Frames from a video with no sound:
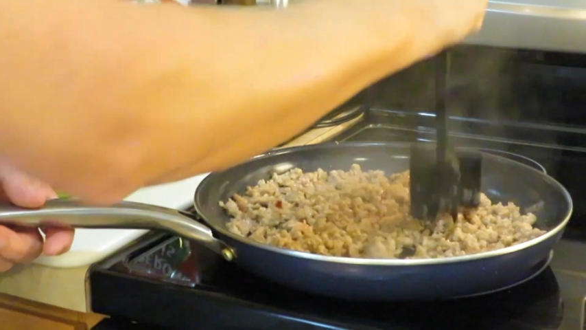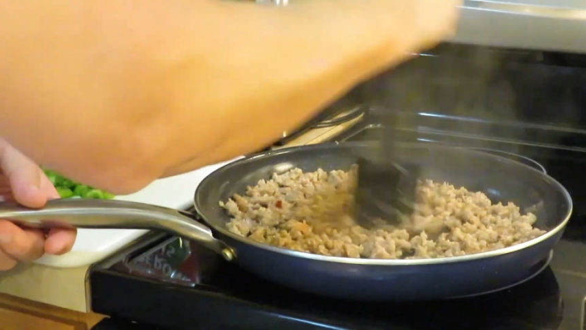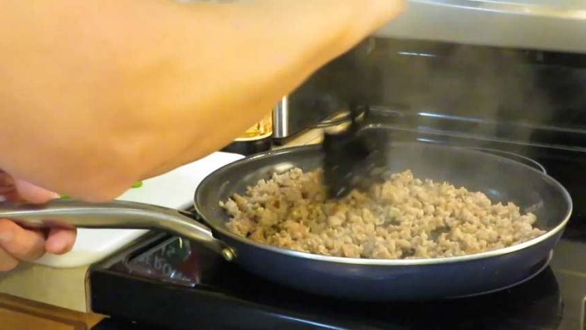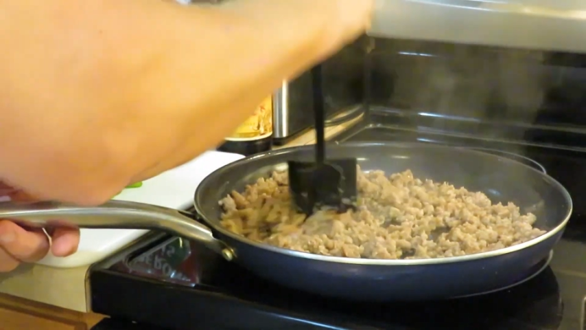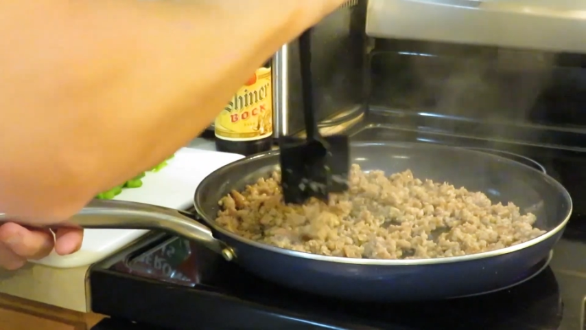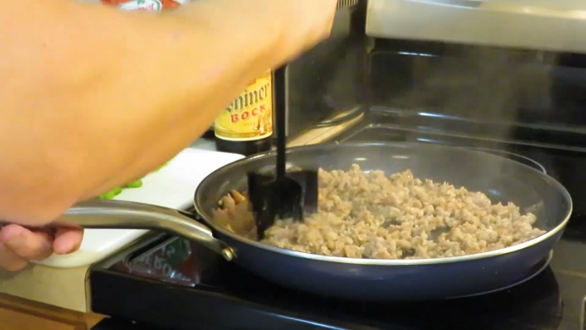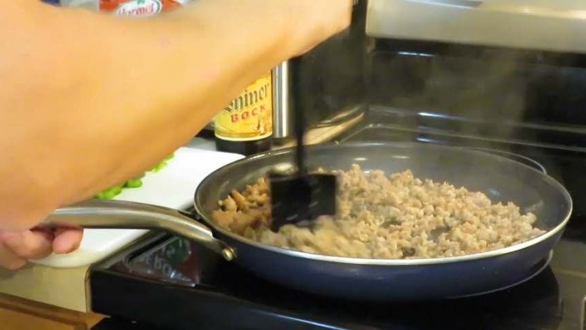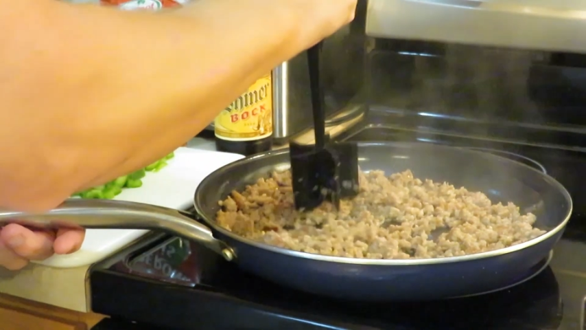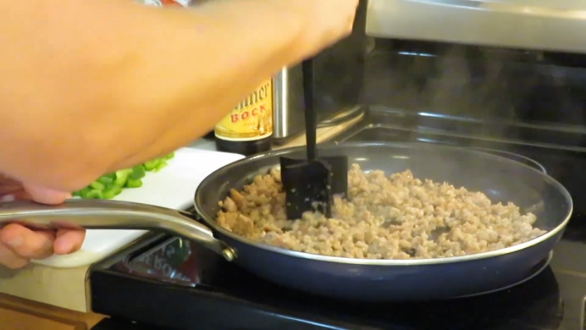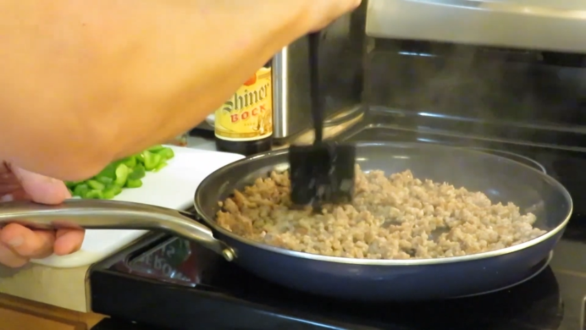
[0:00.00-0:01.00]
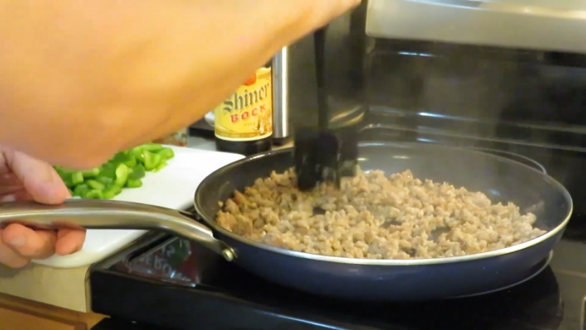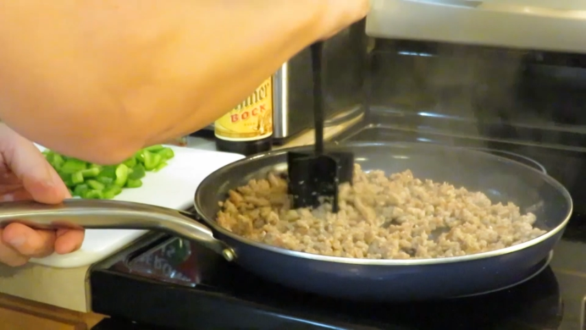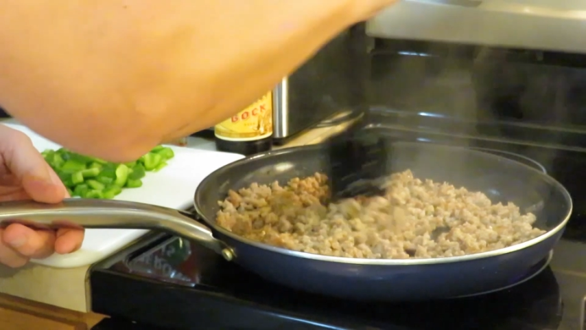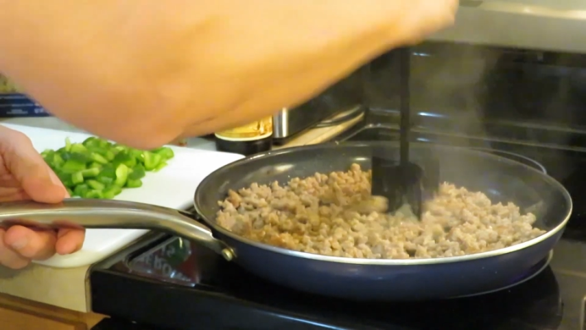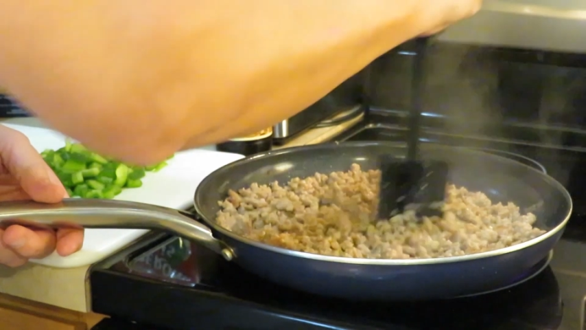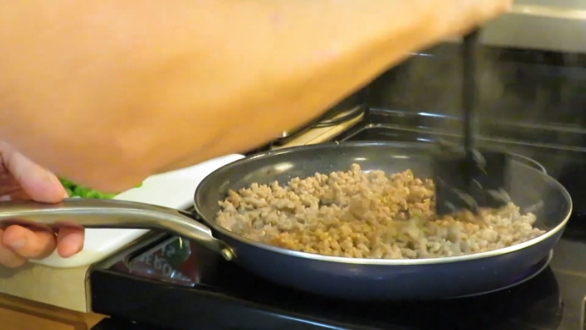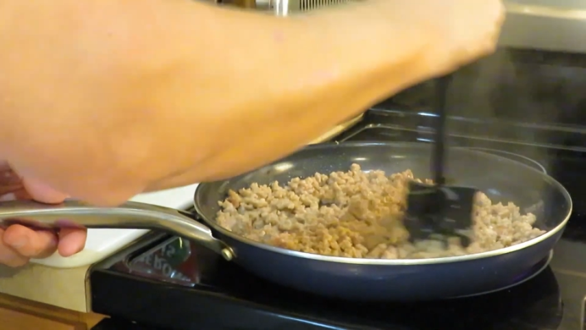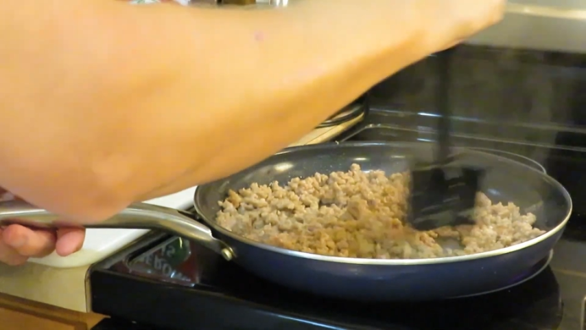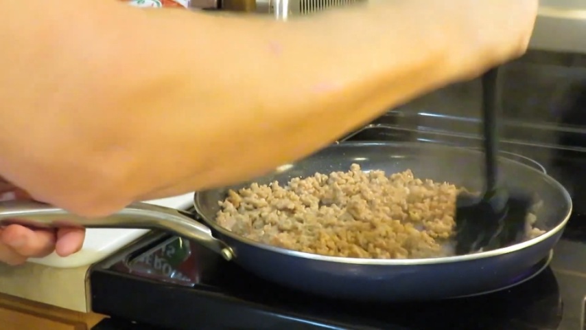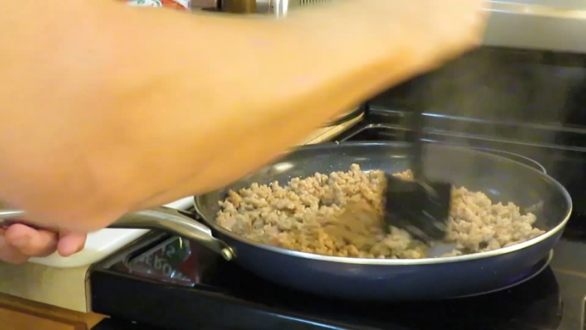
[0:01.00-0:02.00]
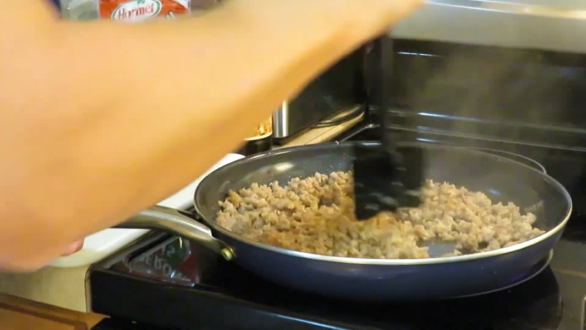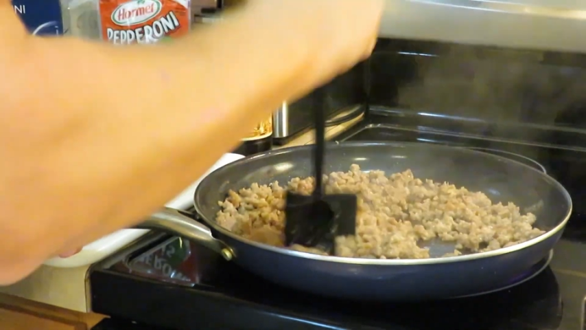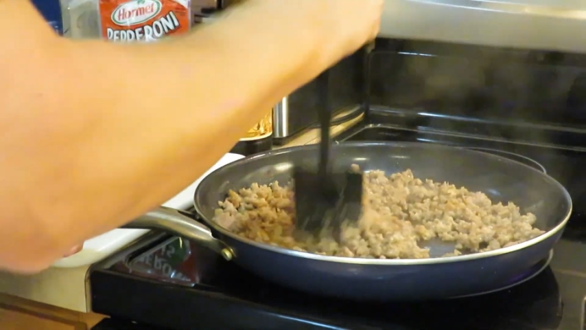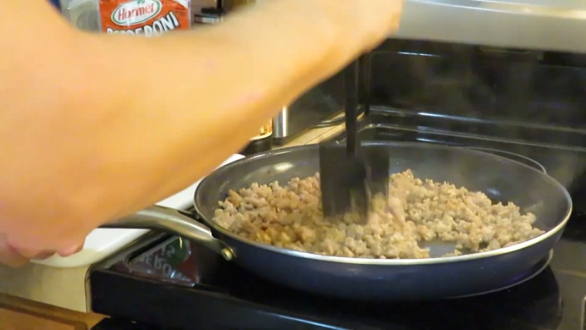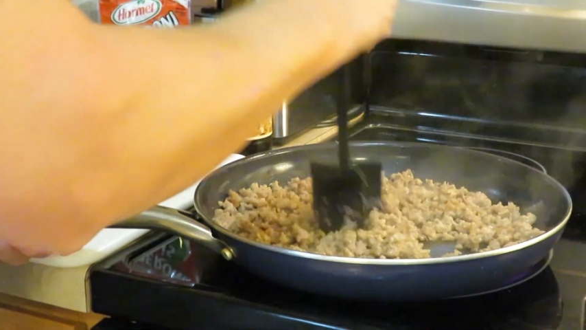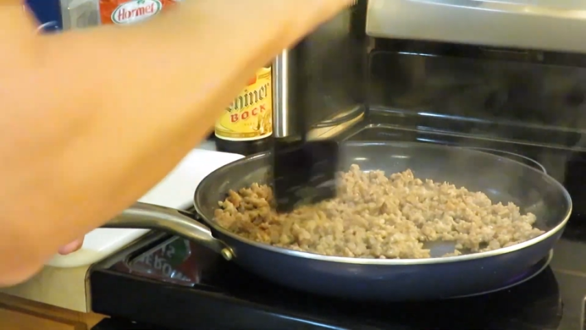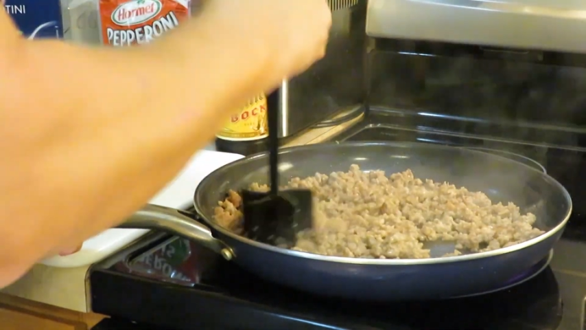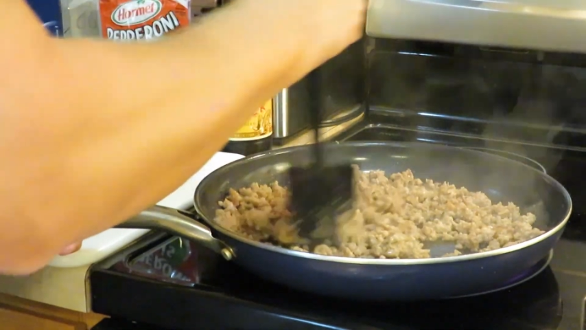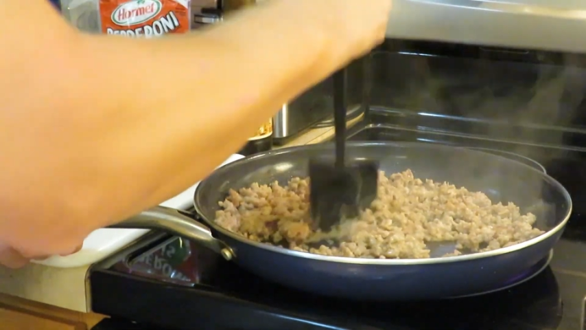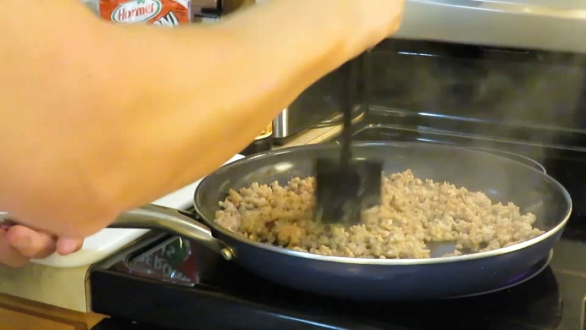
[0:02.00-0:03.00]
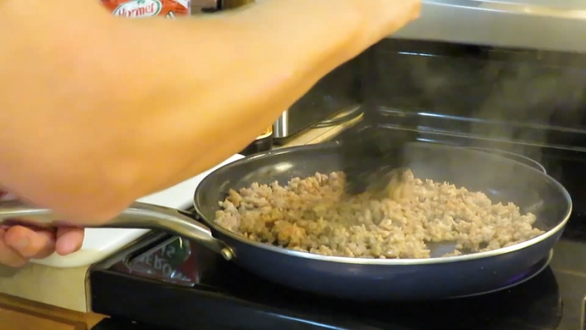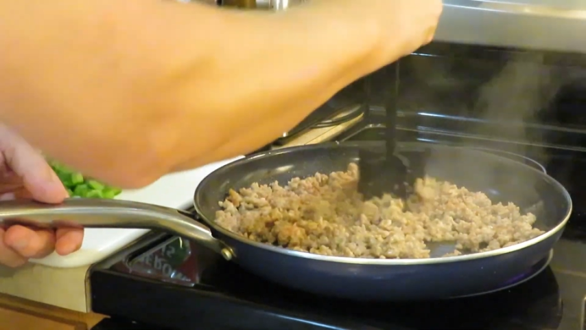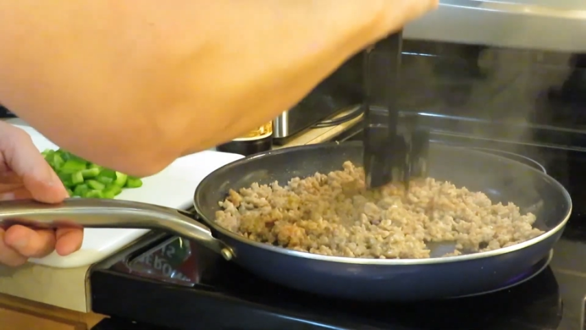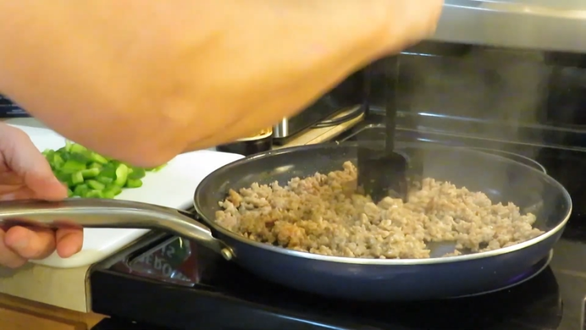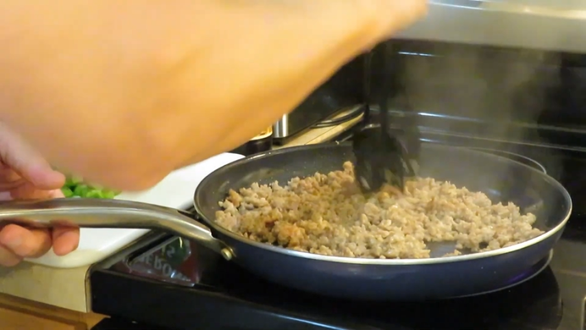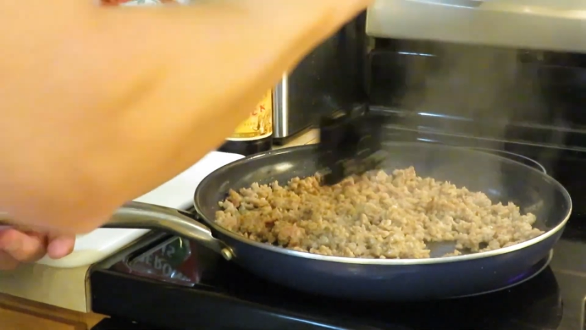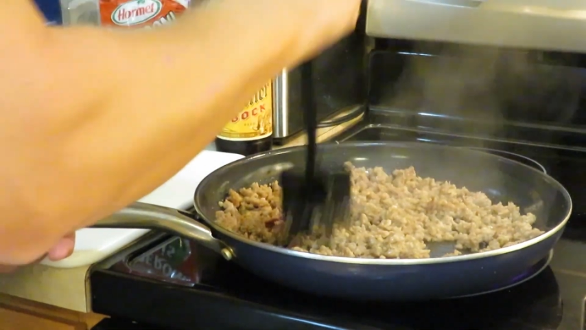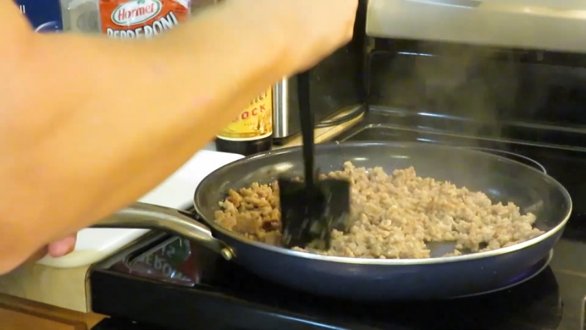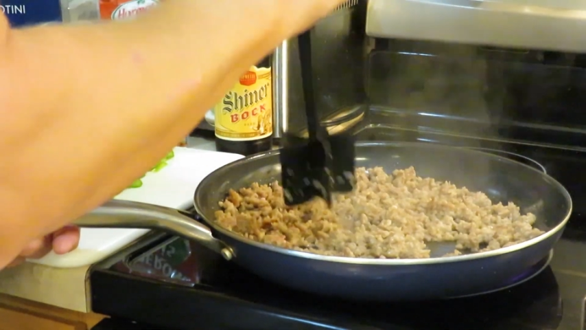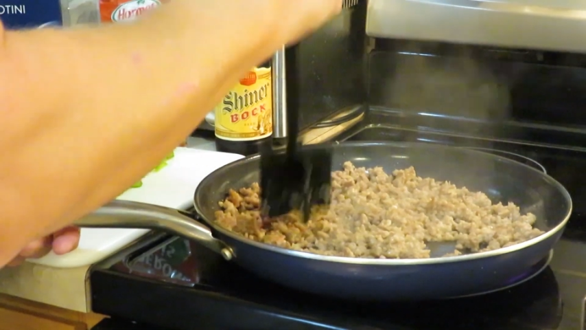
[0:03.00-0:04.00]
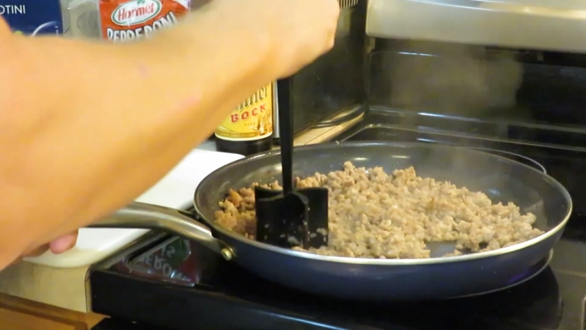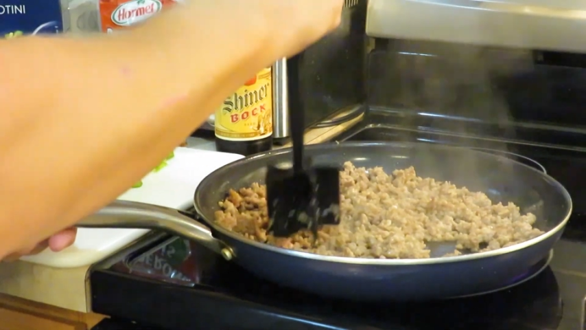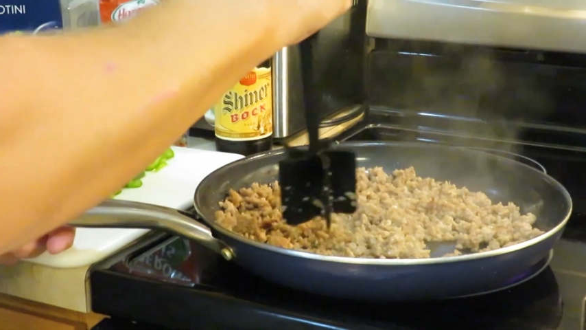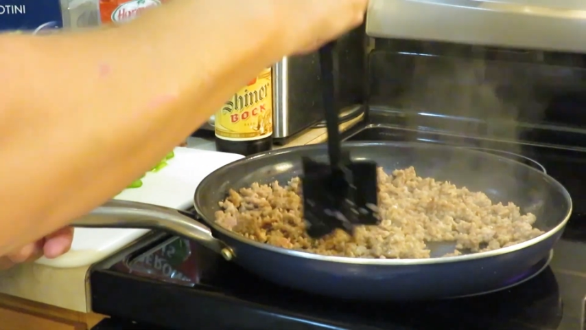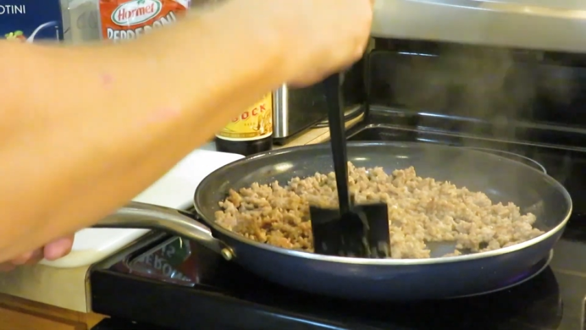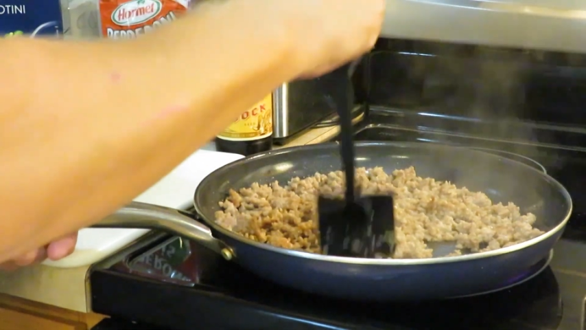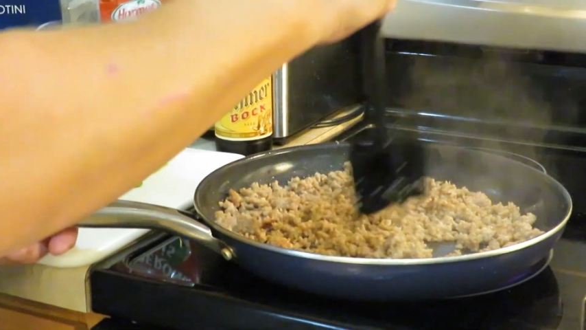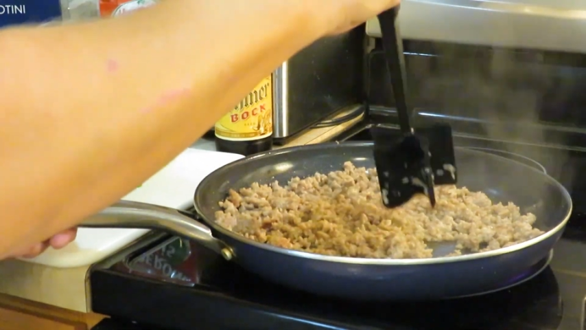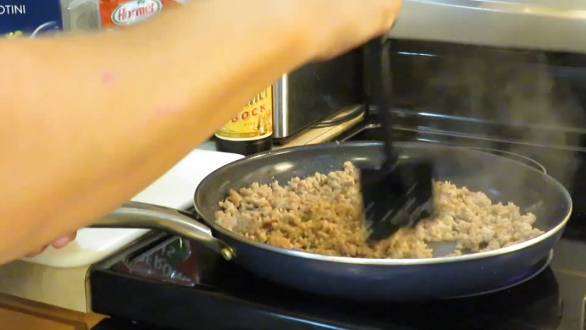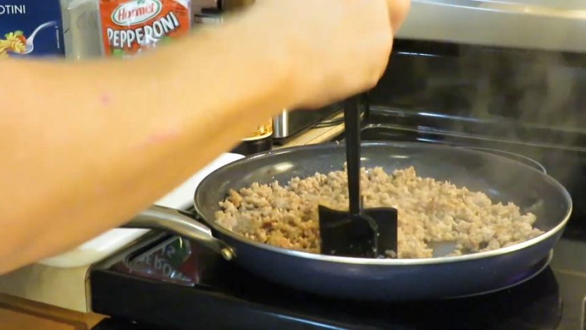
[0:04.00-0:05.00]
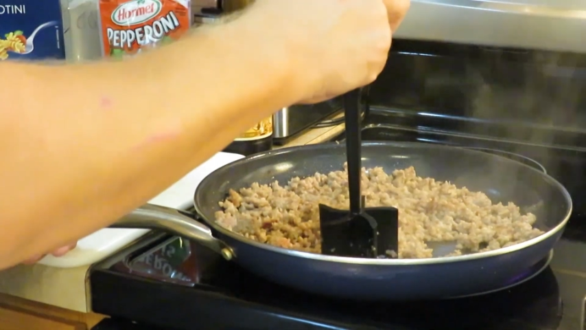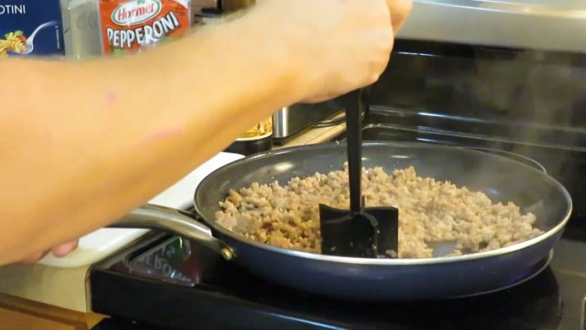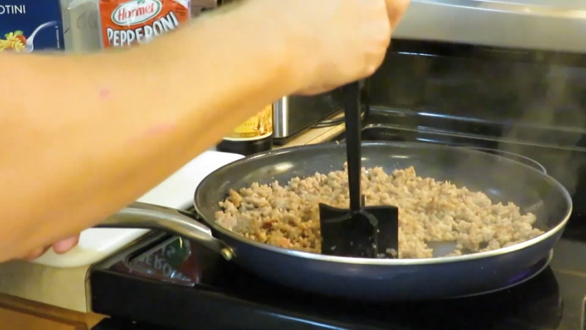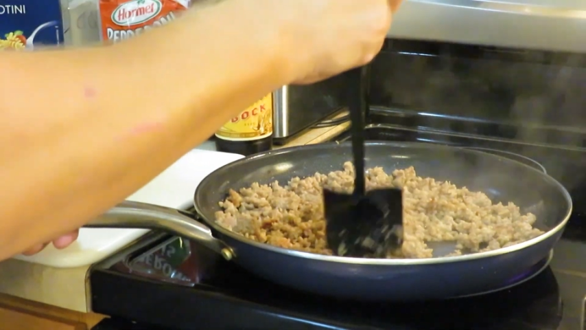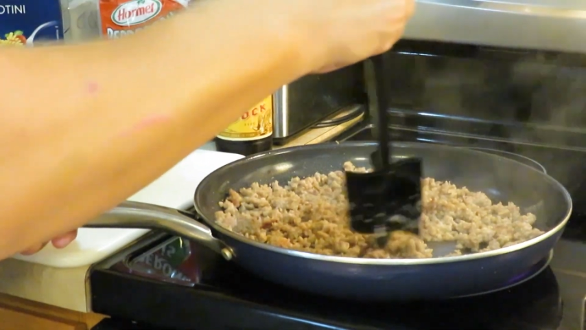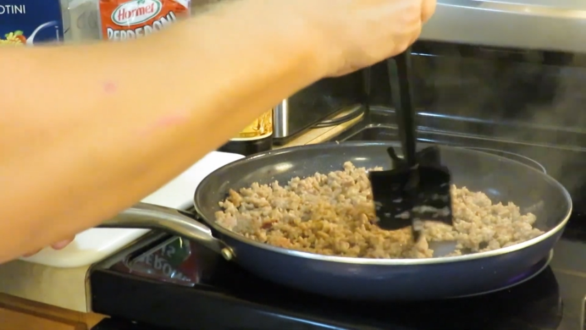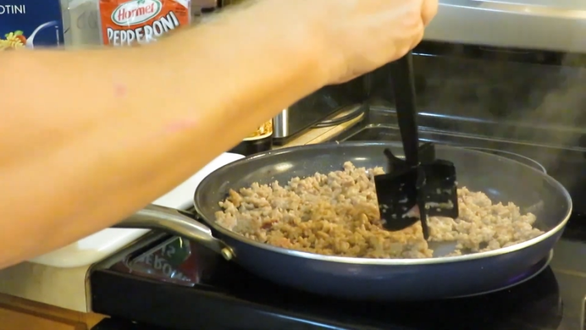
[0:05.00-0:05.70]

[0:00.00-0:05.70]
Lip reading: Nobody's mouth can be seen.